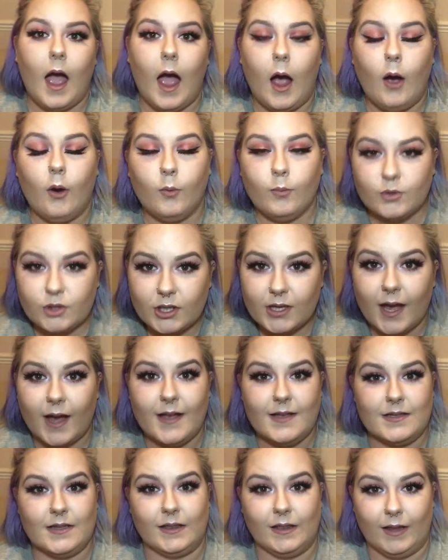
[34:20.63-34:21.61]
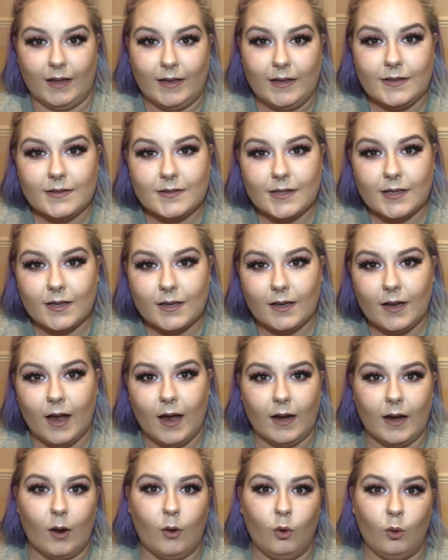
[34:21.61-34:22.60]
I hope you guys liked it
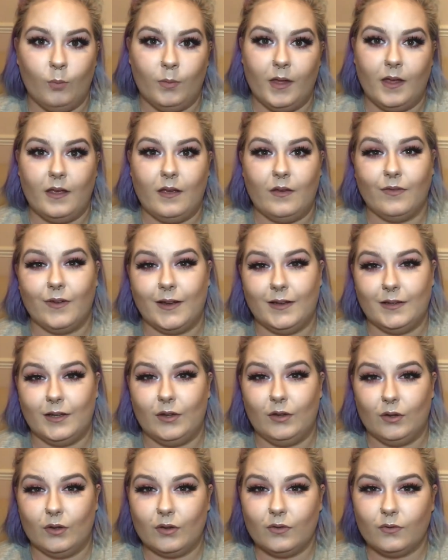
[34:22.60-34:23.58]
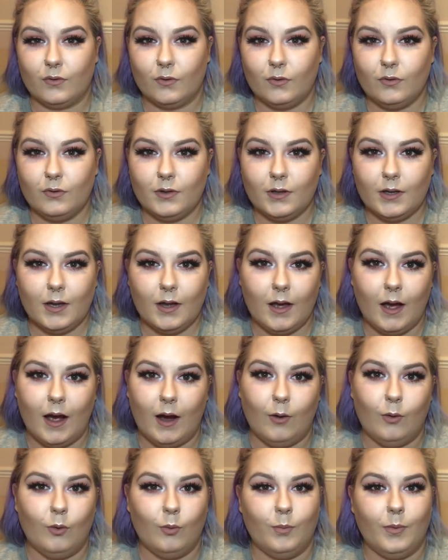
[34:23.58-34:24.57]
and I hope that you find it useful.
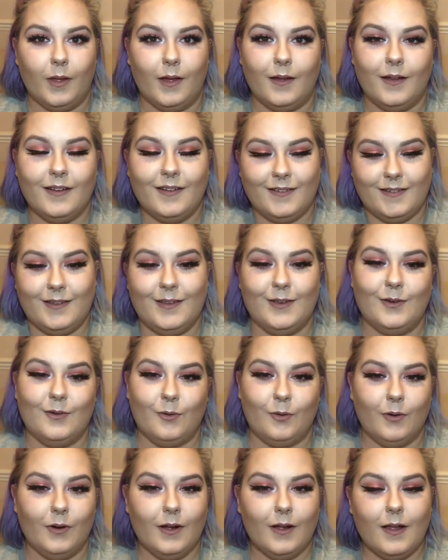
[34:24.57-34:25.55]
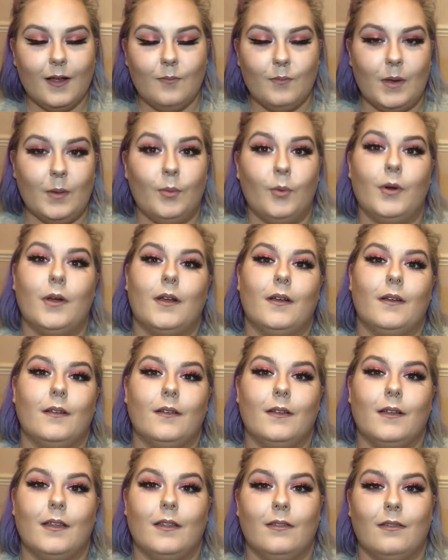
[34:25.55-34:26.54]
I hope that, you know, people
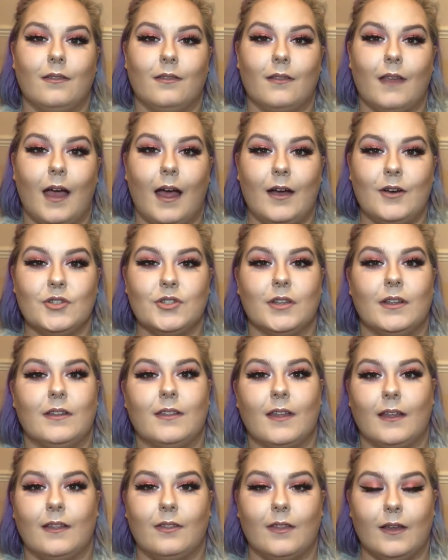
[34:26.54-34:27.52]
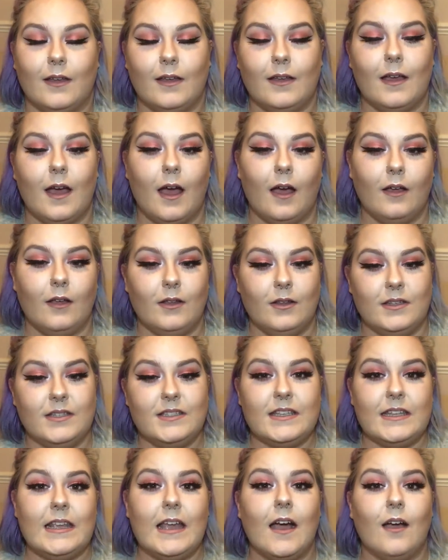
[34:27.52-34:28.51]
can actually think that and
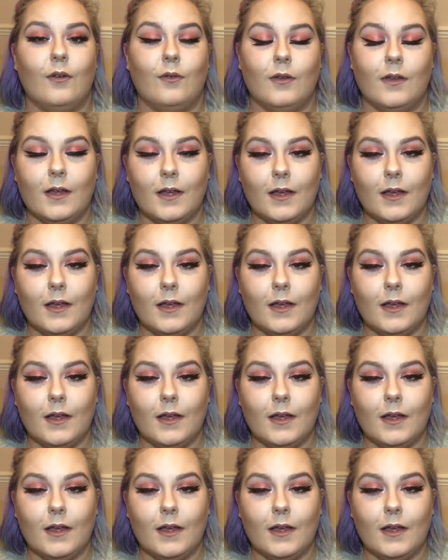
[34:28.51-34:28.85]
see how